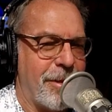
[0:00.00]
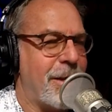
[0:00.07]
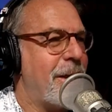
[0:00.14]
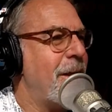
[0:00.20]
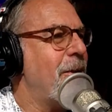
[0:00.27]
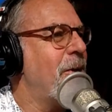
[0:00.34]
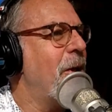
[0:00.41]
the
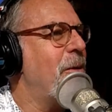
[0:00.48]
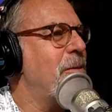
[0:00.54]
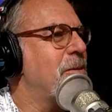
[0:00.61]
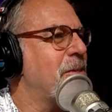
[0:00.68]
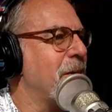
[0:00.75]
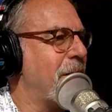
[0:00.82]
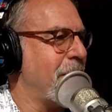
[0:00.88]
kid
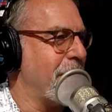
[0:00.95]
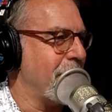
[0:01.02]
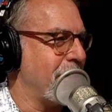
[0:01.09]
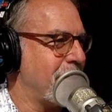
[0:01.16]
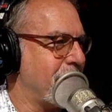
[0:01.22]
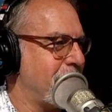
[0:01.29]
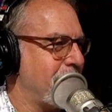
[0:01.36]
knows the
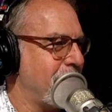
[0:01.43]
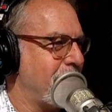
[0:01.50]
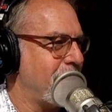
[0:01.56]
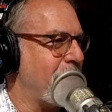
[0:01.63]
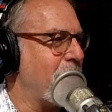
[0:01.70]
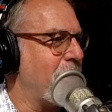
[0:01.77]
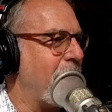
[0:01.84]
kids
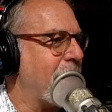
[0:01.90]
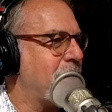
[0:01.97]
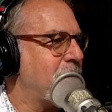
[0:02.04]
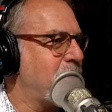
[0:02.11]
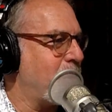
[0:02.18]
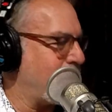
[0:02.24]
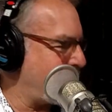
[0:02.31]
that are
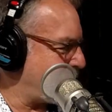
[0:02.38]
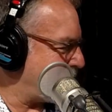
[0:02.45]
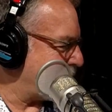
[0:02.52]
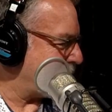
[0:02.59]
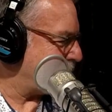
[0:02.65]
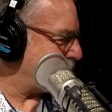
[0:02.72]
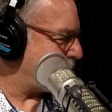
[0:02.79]
next door to
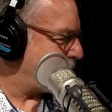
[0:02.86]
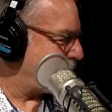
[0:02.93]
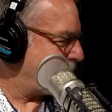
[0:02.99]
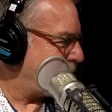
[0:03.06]
him. Mm -hmm.